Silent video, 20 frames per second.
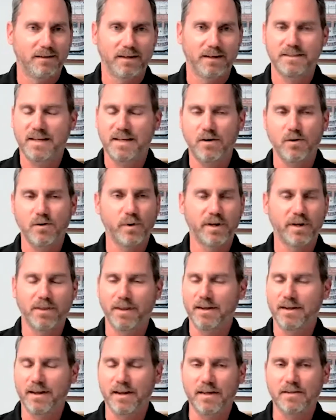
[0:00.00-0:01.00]
It's how quick
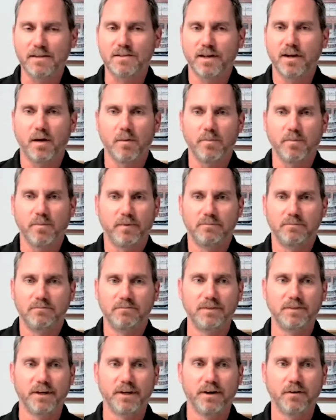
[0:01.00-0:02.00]
they can get set up,
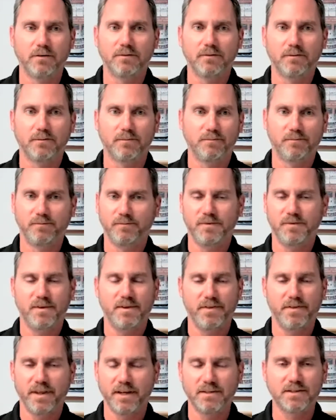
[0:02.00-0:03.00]

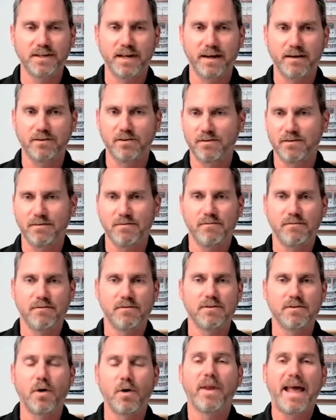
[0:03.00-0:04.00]
things that
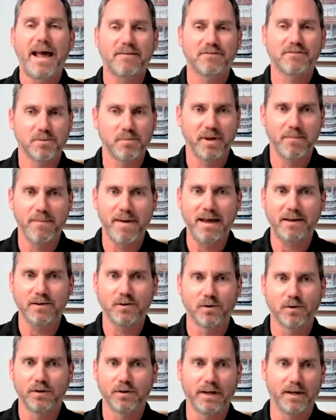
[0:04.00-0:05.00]
don't have to be
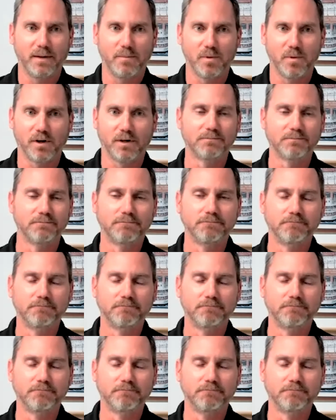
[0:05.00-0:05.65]
manual anymore.